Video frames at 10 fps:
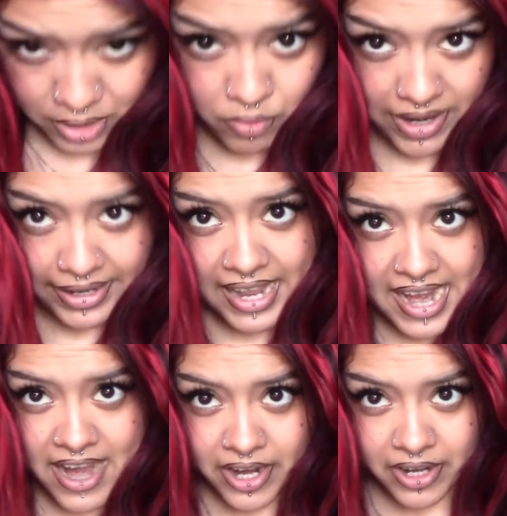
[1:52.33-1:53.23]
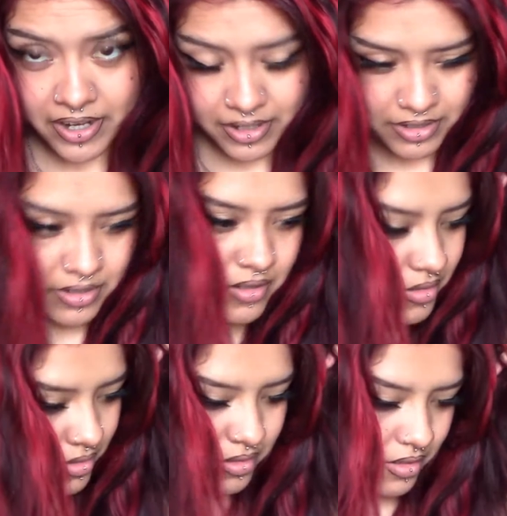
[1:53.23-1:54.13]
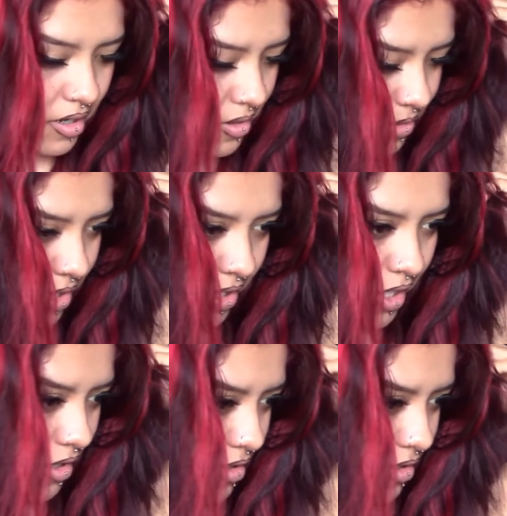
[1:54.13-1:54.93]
do I care? Not really.